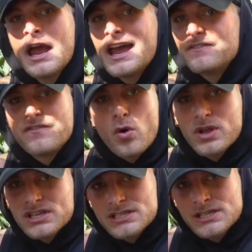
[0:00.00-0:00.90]
and
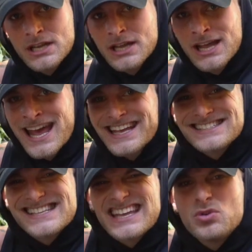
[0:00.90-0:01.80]
focus can
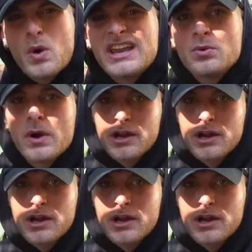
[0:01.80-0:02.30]
take you anywhere.